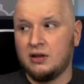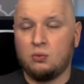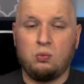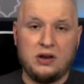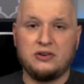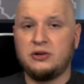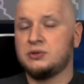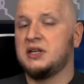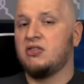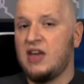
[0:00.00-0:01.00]
when
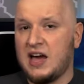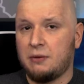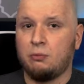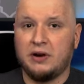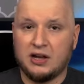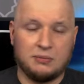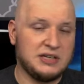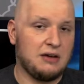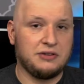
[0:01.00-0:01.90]
using that when it comes out.